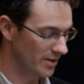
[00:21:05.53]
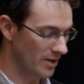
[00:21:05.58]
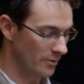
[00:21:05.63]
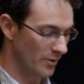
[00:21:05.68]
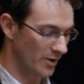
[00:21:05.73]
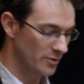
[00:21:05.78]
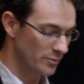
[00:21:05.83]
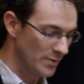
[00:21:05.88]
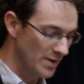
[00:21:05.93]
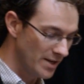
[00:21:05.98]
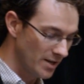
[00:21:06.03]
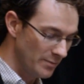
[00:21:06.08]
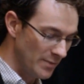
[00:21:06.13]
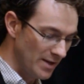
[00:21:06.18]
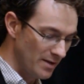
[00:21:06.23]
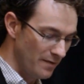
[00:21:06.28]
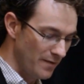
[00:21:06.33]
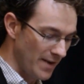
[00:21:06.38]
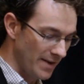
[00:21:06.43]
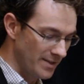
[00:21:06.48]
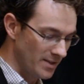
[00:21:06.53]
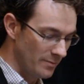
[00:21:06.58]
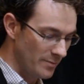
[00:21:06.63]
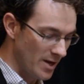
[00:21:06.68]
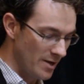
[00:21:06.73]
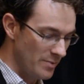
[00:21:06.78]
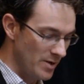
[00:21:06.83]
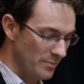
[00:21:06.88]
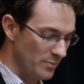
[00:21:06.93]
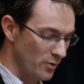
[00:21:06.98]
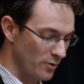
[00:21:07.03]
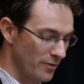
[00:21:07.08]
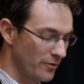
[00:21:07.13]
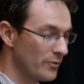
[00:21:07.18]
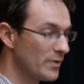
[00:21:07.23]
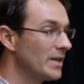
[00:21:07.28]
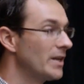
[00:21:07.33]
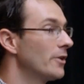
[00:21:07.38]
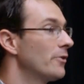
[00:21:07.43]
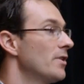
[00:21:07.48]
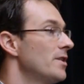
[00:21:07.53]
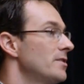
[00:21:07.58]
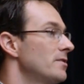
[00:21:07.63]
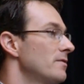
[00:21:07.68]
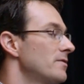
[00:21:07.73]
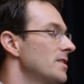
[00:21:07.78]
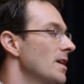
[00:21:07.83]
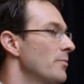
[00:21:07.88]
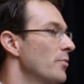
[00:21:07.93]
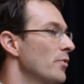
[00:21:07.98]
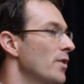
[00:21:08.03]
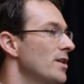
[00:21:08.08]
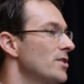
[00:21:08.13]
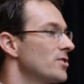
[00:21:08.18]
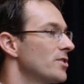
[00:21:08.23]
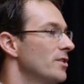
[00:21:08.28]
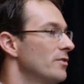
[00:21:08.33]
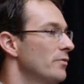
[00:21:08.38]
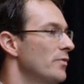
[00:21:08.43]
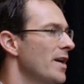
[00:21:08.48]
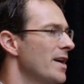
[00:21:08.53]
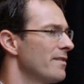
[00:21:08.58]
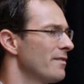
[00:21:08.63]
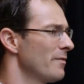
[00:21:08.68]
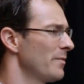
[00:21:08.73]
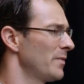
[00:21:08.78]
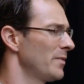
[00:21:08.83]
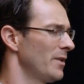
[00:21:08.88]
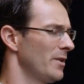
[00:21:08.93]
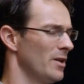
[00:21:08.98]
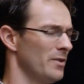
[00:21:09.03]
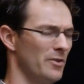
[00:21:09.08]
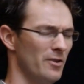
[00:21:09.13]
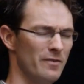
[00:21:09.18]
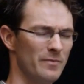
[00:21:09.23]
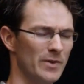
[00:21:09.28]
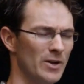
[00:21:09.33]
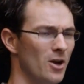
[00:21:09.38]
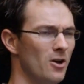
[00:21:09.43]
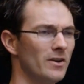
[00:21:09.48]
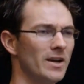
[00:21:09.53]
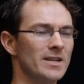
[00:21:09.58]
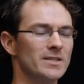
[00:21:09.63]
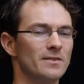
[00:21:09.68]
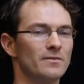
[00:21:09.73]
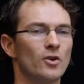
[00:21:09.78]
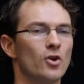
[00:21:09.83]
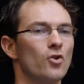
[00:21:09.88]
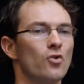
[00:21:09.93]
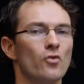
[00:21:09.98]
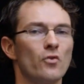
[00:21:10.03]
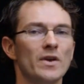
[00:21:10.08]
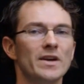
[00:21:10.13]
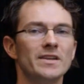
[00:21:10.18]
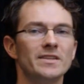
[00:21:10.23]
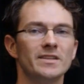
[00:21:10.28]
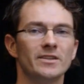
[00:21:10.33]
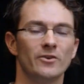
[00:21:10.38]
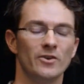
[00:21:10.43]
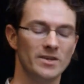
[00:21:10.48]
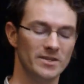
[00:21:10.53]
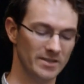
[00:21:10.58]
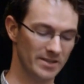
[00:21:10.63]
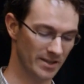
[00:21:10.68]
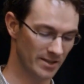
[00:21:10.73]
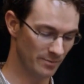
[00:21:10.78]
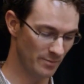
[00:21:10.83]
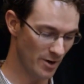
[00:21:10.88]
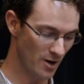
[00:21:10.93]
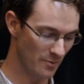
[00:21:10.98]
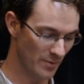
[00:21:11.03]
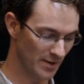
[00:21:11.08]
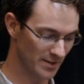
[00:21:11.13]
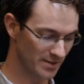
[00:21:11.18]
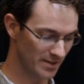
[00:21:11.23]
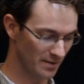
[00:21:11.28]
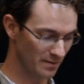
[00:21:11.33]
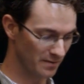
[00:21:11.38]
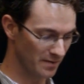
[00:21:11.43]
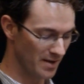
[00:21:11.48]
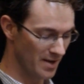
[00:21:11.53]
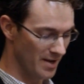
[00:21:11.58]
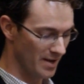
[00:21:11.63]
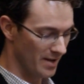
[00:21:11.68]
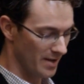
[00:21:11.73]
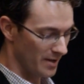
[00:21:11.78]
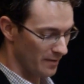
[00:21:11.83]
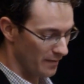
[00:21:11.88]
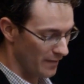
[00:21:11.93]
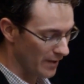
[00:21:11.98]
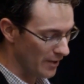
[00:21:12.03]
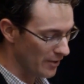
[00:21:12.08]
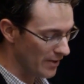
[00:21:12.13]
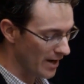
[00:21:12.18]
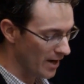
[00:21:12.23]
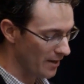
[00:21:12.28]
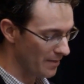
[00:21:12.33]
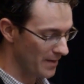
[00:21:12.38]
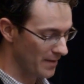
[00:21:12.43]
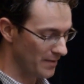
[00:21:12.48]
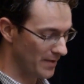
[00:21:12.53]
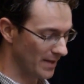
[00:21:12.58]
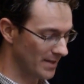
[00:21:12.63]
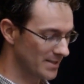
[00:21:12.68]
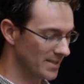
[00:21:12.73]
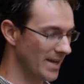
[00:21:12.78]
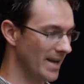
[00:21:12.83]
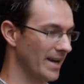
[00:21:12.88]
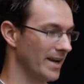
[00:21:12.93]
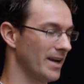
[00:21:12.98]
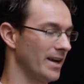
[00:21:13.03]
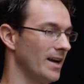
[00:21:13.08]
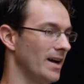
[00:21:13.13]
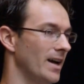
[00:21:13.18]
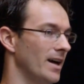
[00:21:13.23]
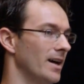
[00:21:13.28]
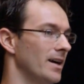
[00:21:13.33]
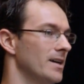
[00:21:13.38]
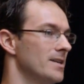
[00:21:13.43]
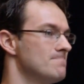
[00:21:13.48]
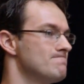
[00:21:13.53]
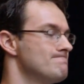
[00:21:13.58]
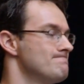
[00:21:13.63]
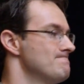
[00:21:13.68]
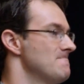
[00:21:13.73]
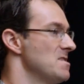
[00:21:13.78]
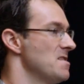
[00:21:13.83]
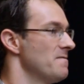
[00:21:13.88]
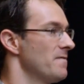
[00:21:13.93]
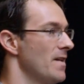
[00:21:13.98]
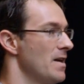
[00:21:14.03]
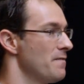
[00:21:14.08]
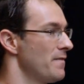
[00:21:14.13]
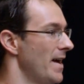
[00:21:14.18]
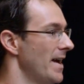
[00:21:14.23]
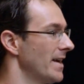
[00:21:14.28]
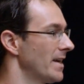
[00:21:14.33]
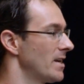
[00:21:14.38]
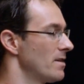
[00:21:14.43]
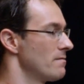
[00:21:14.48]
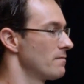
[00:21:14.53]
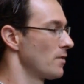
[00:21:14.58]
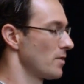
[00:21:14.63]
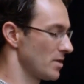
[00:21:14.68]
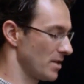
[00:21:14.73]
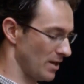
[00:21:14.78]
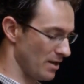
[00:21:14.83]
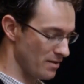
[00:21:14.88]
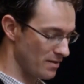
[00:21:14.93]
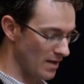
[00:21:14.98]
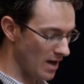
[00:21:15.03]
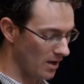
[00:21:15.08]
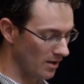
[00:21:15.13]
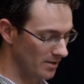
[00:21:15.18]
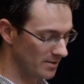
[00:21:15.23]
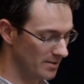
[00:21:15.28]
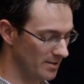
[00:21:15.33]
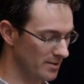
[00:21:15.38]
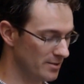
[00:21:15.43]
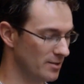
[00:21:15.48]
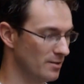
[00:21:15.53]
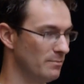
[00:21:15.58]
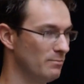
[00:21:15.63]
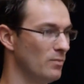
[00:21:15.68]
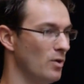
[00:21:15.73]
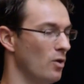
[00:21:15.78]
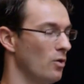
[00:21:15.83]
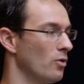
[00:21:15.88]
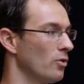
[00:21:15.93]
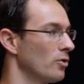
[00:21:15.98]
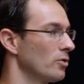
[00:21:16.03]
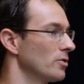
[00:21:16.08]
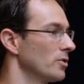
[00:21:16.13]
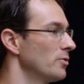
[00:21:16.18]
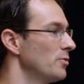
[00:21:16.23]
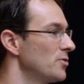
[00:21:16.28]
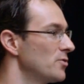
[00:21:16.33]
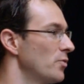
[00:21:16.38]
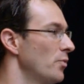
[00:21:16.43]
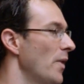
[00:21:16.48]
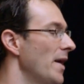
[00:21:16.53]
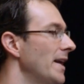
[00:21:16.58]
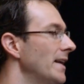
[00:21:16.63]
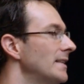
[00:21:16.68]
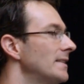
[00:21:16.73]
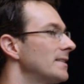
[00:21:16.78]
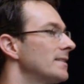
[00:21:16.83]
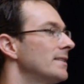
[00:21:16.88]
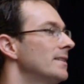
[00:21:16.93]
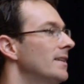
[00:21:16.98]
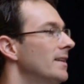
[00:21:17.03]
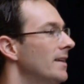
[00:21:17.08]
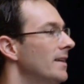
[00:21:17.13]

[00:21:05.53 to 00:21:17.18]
networks, we can be affected by people 3 degrees of separation away. There have been all kinds of crazy, crazy experiments. They've figured out that things like if I convert to Catholicism or lose weight,